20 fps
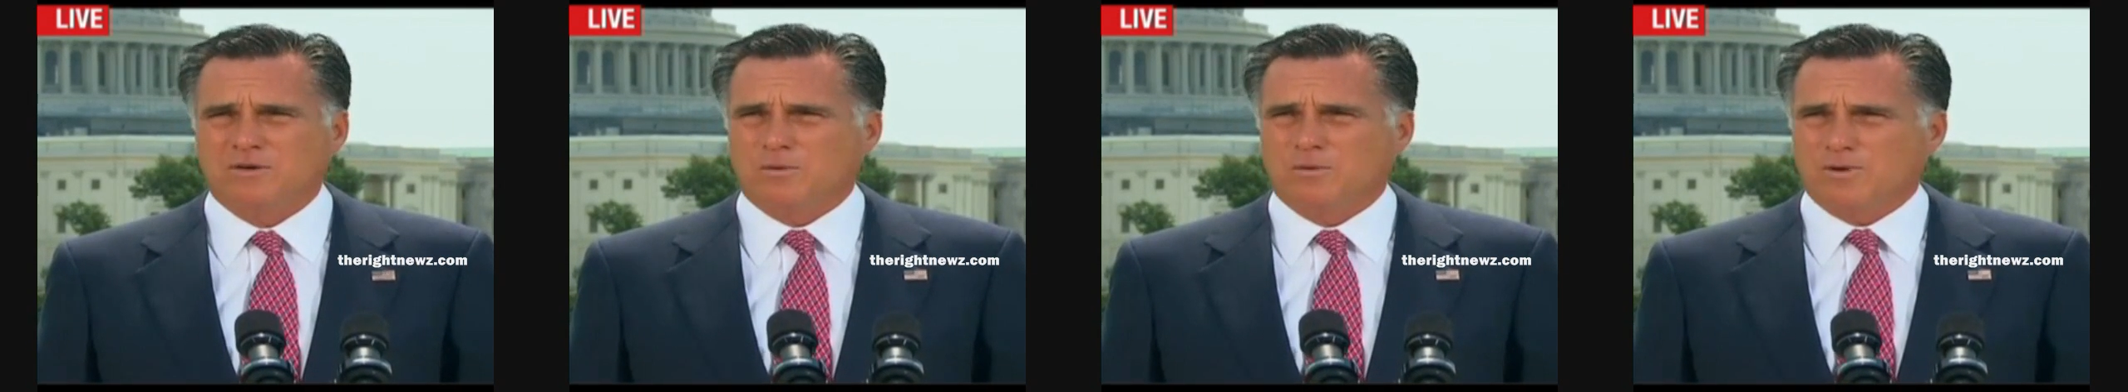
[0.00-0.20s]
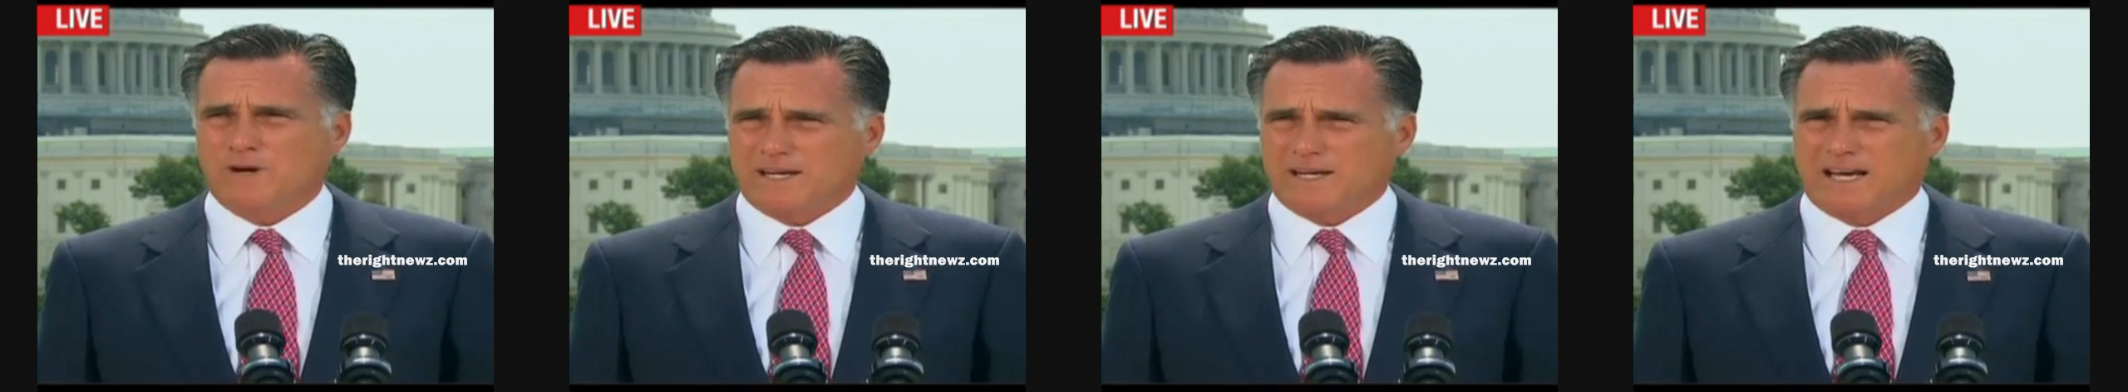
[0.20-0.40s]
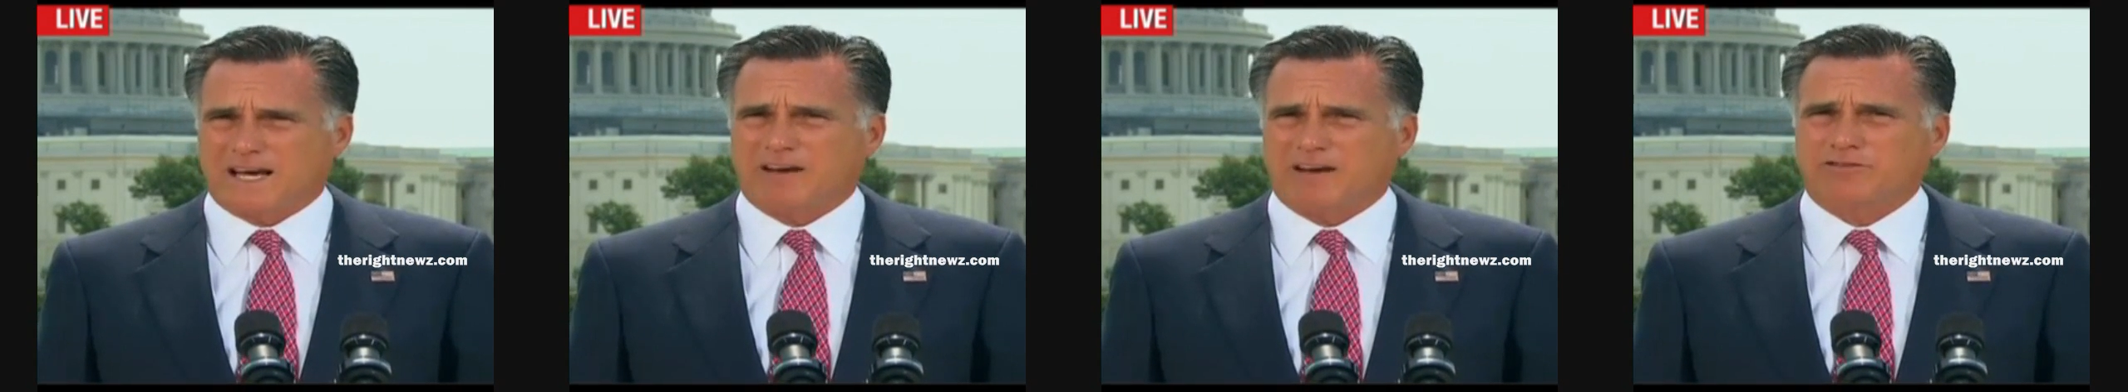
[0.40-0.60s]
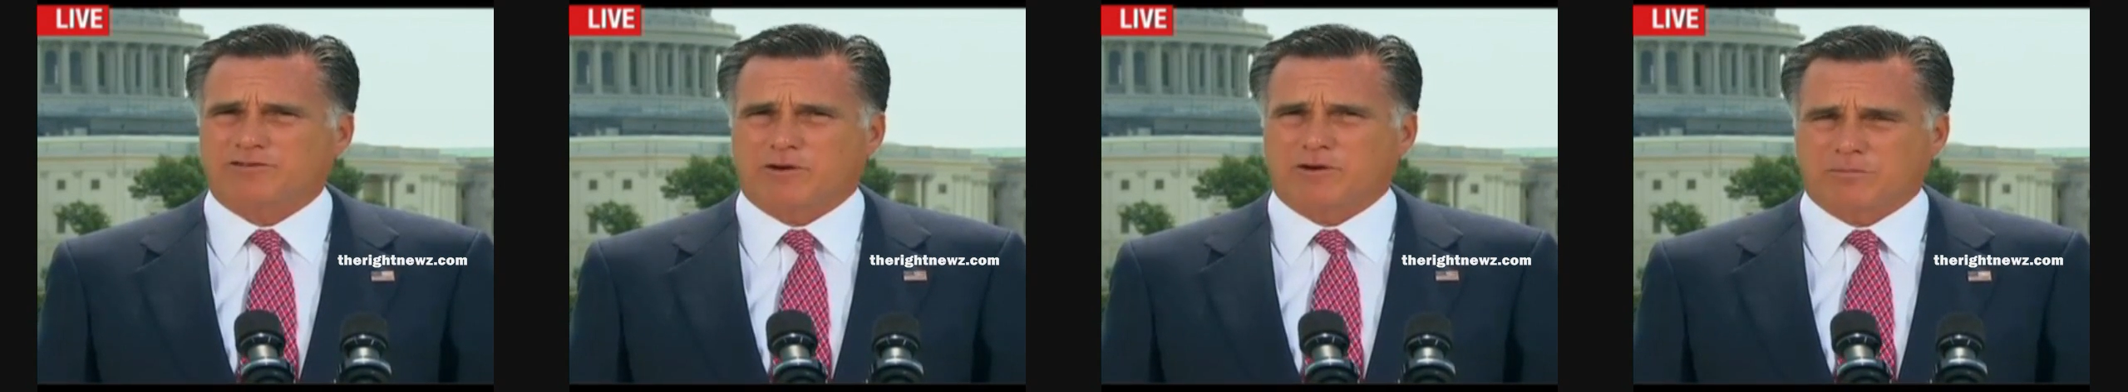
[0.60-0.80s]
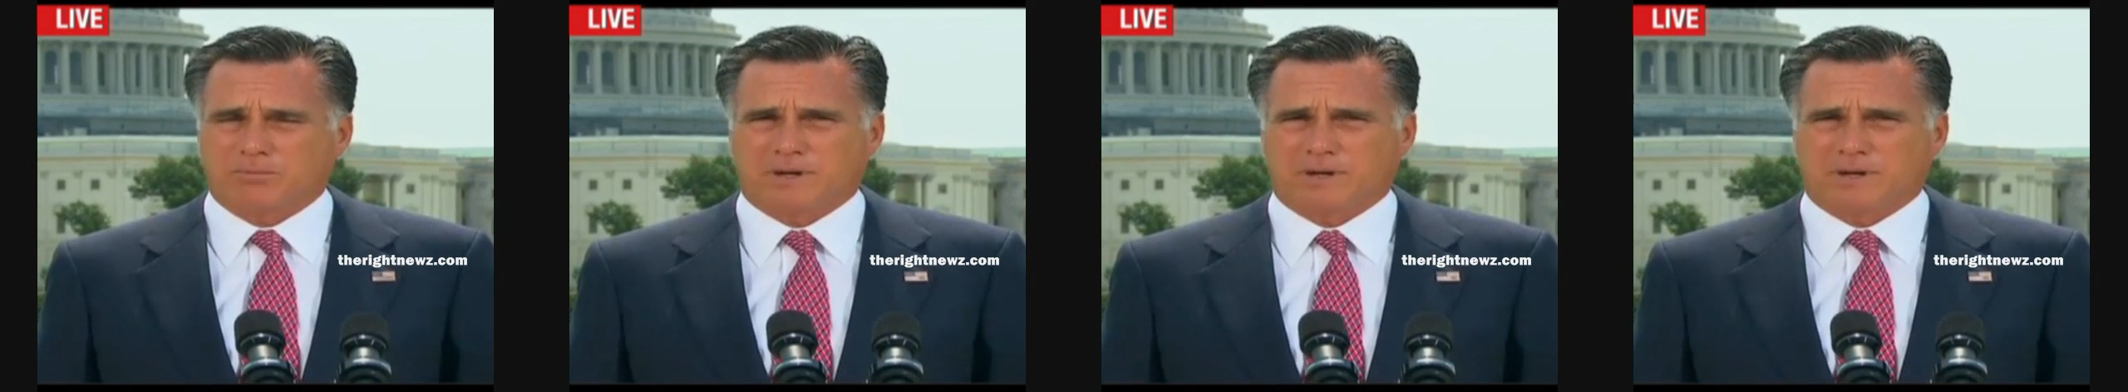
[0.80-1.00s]
we're going to have
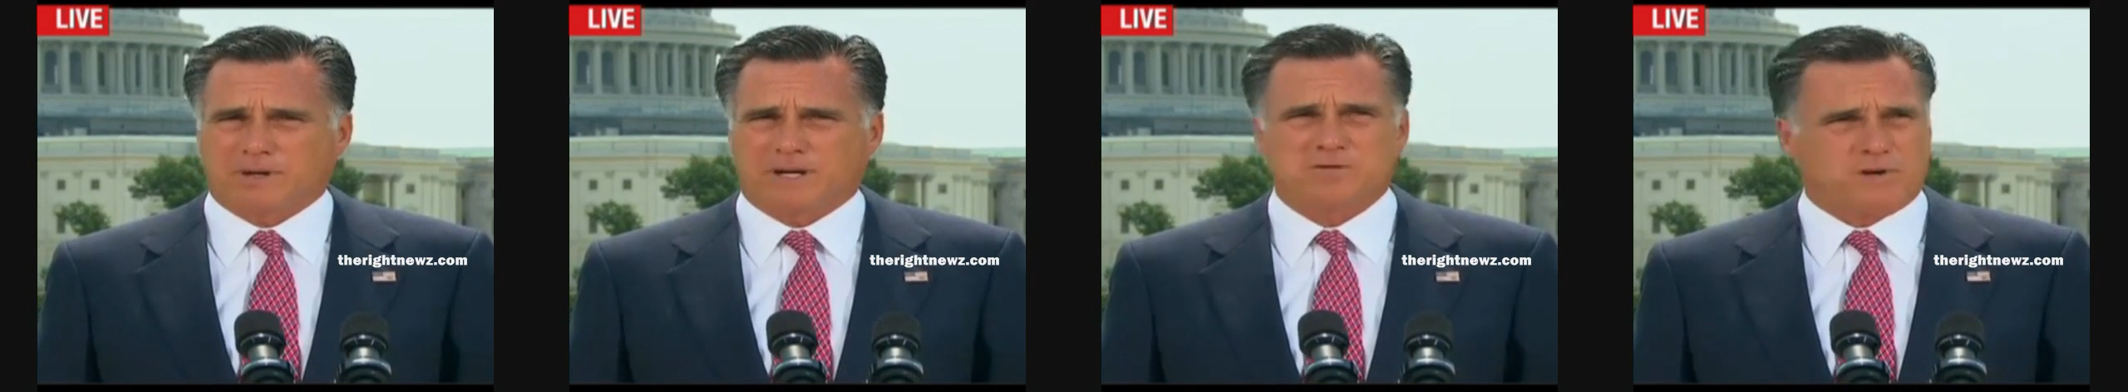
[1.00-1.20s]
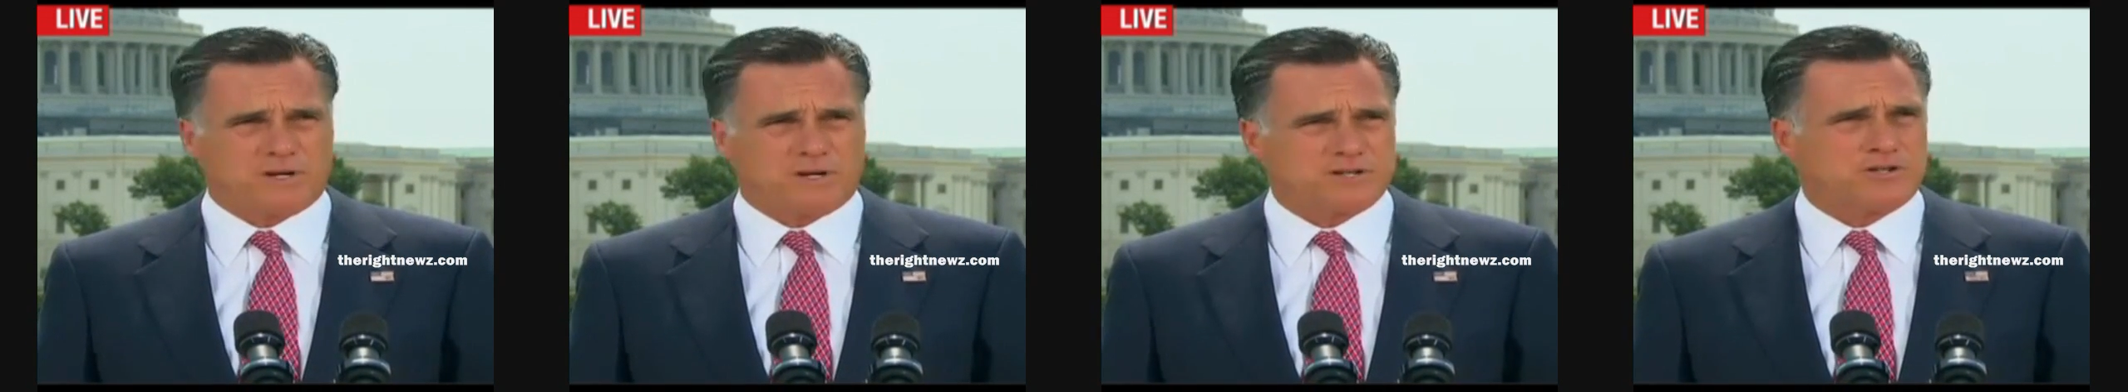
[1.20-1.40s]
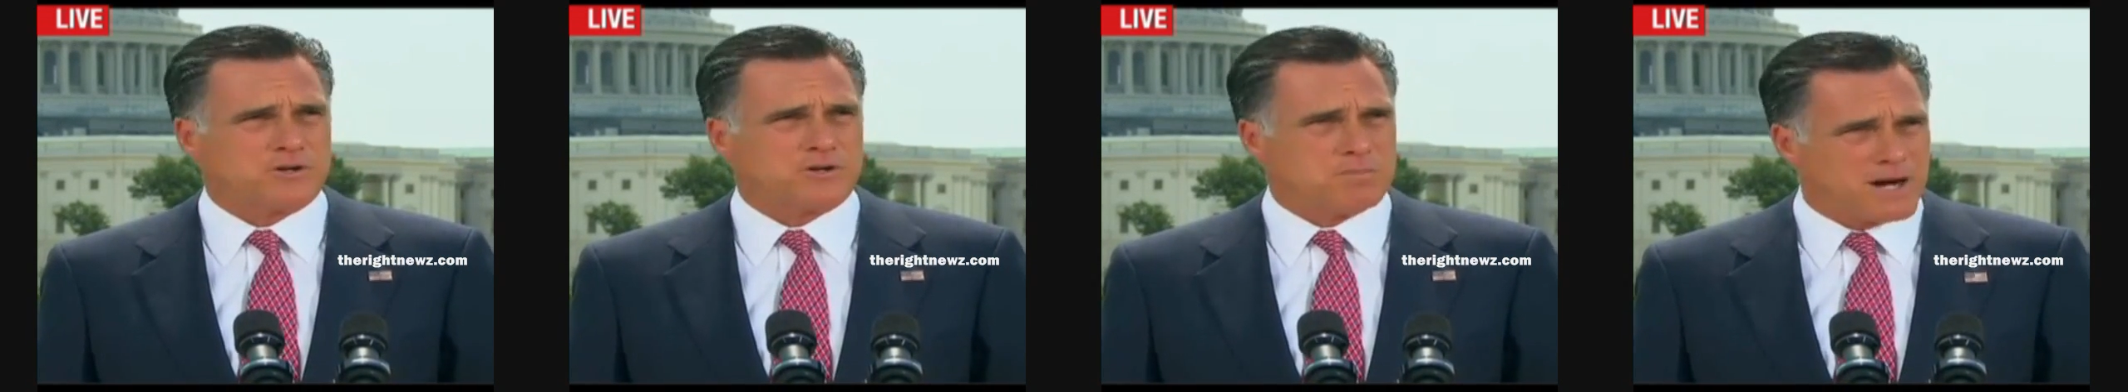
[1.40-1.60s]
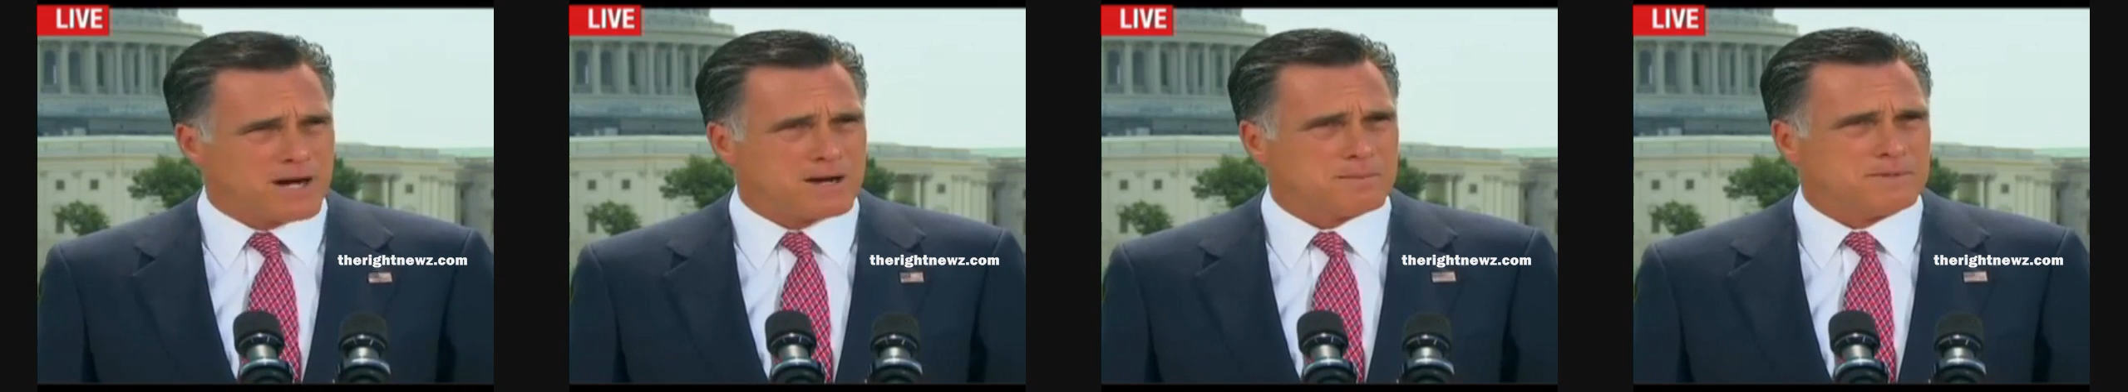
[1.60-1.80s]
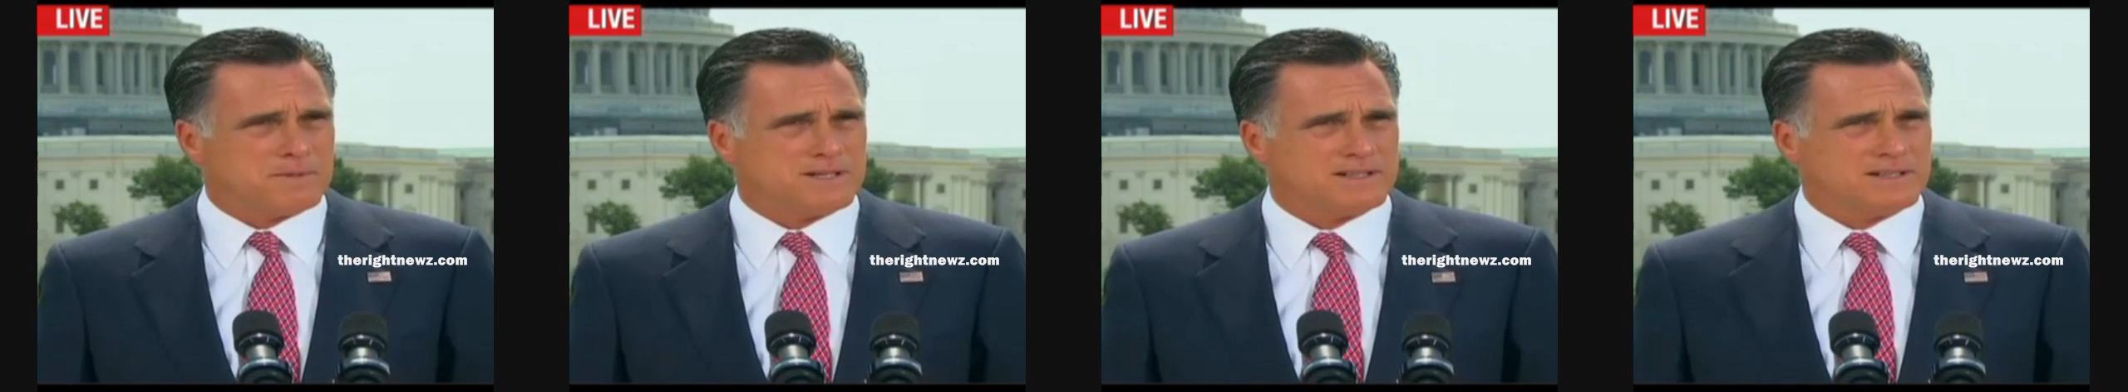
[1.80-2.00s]
to replace President
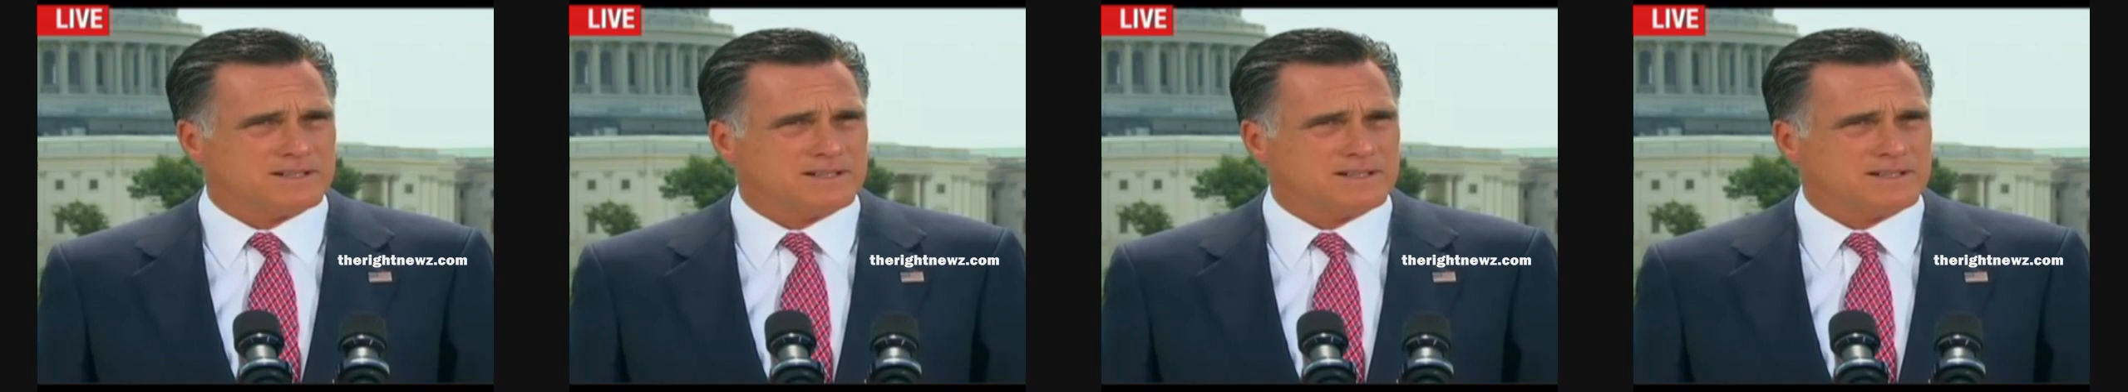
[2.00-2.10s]
Obama.